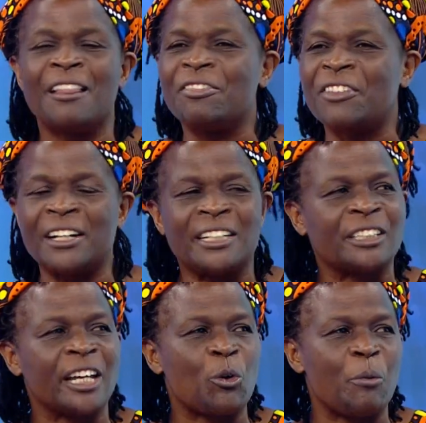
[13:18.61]
That
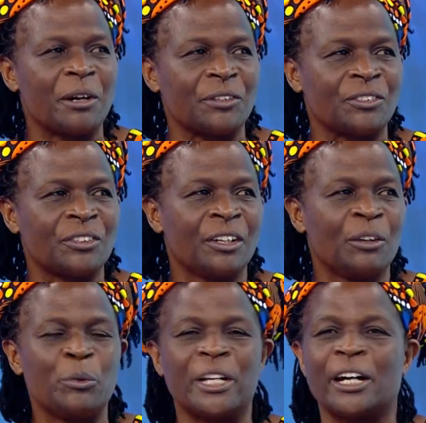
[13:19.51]
is enormous.
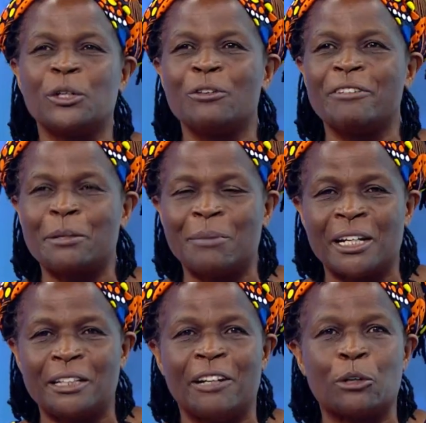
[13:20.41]
We can do very
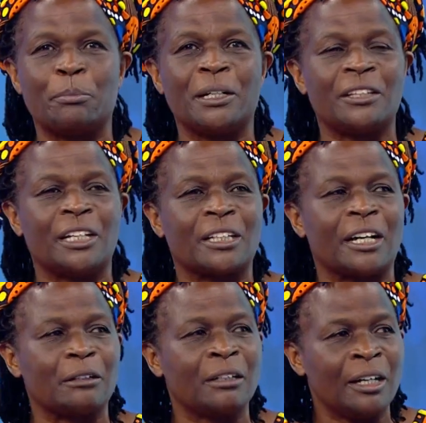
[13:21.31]
many development that
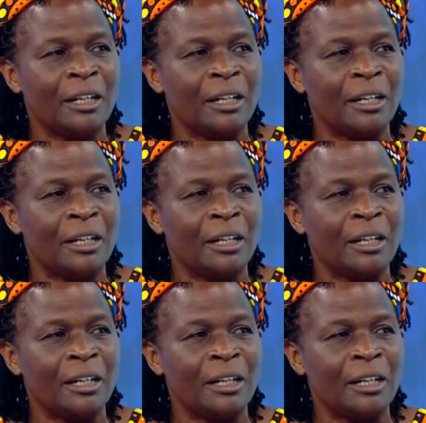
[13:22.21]
can